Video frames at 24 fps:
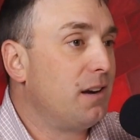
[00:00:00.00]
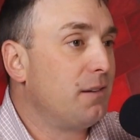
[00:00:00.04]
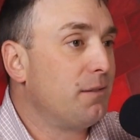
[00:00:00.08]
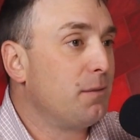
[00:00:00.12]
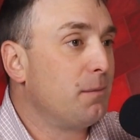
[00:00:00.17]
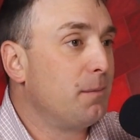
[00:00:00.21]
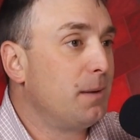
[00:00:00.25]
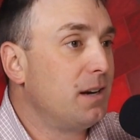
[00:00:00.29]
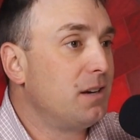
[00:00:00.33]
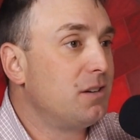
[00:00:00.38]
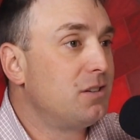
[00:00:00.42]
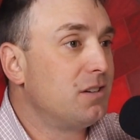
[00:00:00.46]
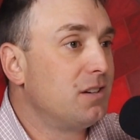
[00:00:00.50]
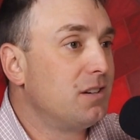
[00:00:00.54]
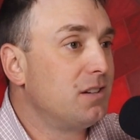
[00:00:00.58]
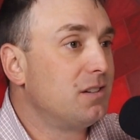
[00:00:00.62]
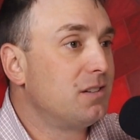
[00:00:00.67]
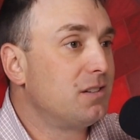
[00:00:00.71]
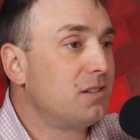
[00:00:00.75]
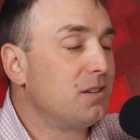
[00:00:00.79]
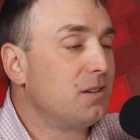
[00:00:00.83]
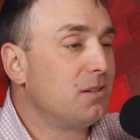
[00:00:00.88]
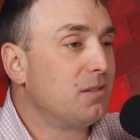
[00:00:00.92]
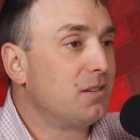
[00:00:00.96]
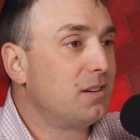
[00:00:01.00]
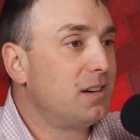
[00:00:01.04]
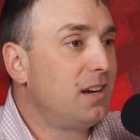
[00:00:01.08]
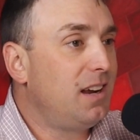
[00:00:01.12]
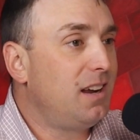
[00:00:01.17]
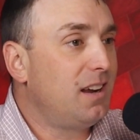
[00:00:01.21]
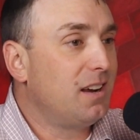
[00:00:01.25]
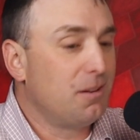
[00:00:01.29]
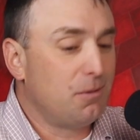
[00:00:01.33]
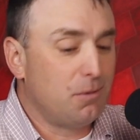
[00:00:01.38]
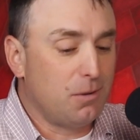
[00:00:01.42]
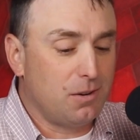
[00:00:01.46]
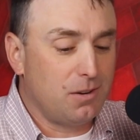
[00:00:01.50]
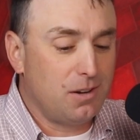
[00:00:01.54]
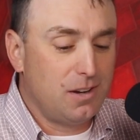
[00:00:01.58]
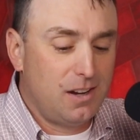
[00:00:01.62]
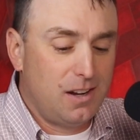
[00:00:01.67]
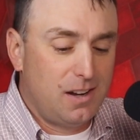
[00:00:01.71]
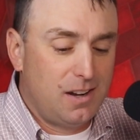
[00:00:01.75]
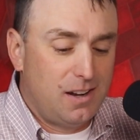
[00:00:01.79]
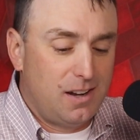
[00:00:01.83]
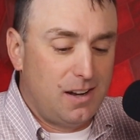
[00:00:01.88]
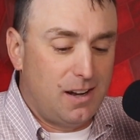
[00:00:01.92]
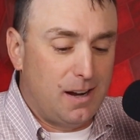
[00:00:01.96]
that information. And so mm-hmm, yeah, well, yeah.
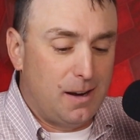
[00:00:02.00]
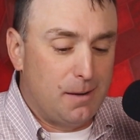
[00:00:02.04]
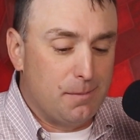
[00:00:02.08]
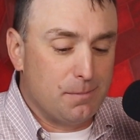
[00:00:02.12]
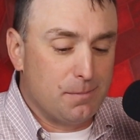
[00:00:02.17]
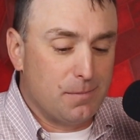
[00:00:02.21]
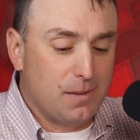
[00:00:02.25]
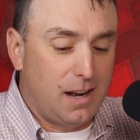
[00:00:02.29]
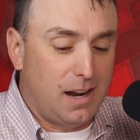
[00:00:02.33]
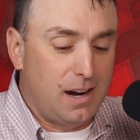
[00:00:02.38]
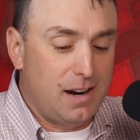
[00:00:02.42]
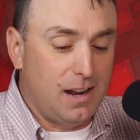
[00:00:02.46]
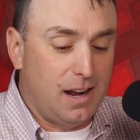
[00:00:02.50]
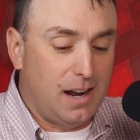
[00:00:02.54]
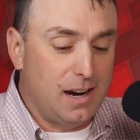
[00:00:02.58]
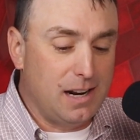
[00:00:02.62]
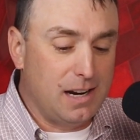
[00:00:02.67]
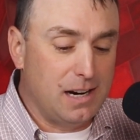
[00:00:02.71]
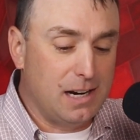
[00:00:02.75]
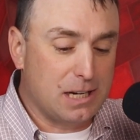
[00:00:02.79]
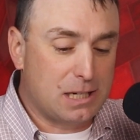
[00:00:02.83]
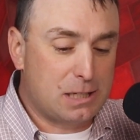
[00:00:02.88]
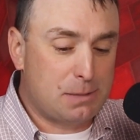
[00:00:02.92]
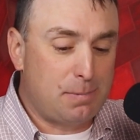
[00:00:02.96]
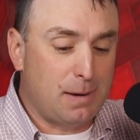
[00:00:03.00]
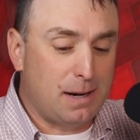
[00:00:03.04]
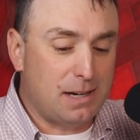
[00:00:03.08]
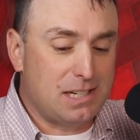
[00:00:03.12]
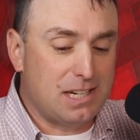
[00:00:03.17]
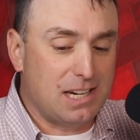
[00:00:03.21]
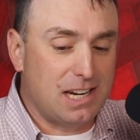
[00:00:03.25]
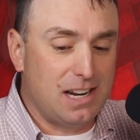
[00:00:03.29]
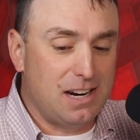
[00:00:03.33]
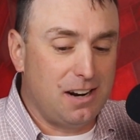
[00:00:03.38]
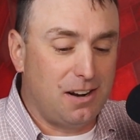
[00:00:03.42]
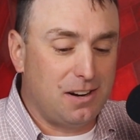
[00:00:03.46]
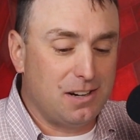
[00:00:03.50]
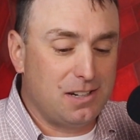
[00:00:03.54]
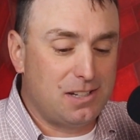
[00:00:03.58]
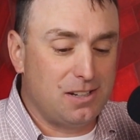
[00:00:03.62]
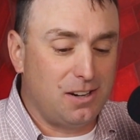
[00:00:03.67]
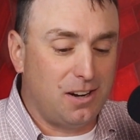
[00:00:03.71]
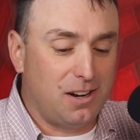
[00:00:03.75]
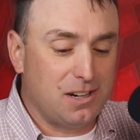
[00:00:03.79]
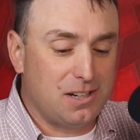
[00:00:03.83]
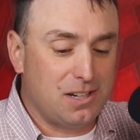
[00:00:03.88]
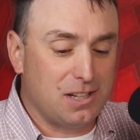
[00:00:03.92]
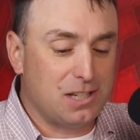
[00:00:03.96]
Um, I, I didn't expect to get on
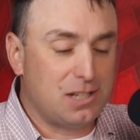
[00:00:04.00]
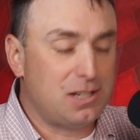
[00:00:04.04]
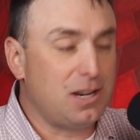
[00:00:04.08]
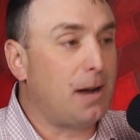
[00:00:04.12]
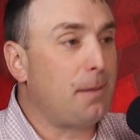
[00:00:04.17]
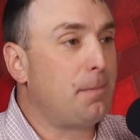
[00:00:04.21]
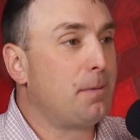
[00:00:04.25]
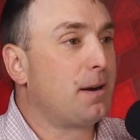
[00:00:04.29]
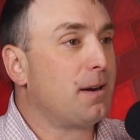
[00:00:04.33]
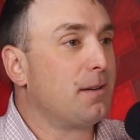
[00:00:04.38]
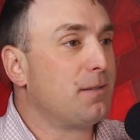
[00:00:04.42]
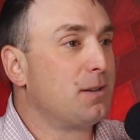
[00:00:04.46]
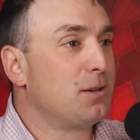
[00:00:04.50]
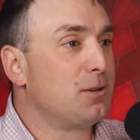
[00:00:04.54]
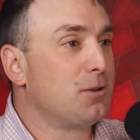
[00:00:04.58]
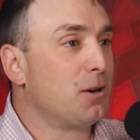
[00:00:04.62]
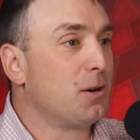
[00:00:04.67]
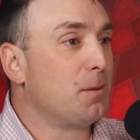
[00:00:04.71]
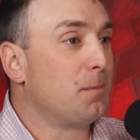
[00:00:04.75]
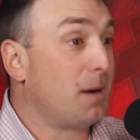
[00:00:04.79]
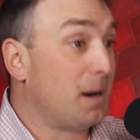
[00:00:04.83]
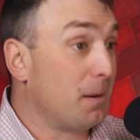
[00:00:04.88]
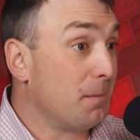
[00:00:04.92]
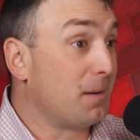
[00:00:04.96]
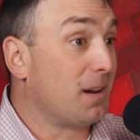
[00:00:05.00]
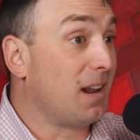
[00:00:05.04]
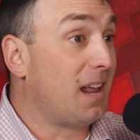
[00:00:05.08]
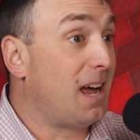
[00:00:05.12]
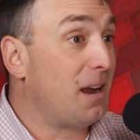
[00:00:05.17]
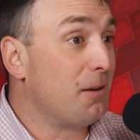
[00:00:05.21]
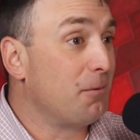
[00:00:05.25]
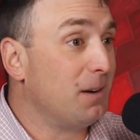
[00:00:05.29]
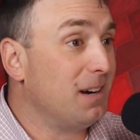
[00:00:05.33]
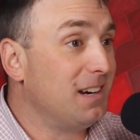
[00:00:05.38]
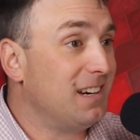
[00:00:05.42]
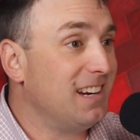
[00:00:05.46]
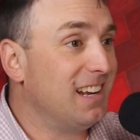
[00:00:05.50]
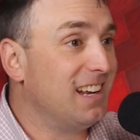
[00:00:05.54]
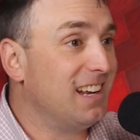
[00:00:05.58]
to, onto the topic of the journal, but I'm glad we